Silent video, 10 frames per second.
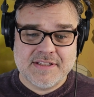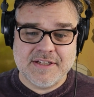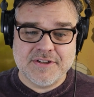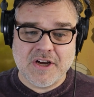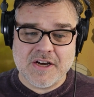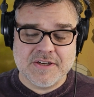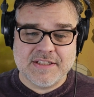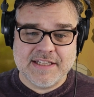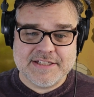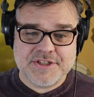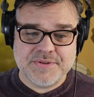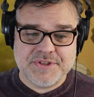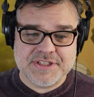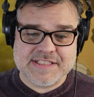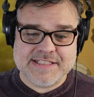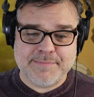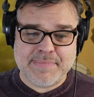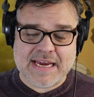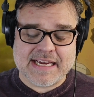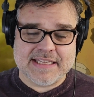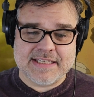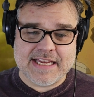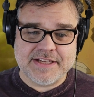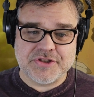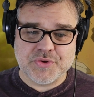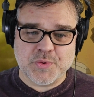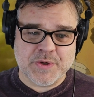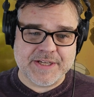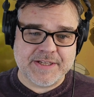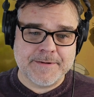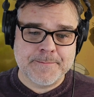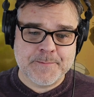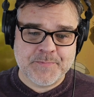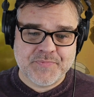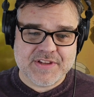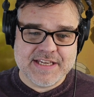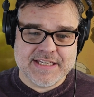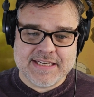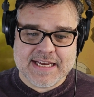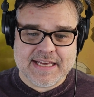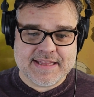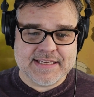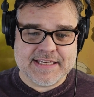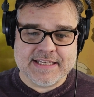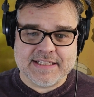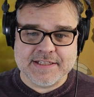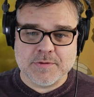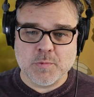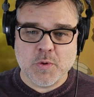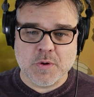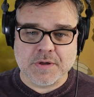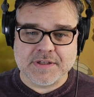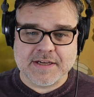They're not going to let you just sit back and take joy in death and killing and war.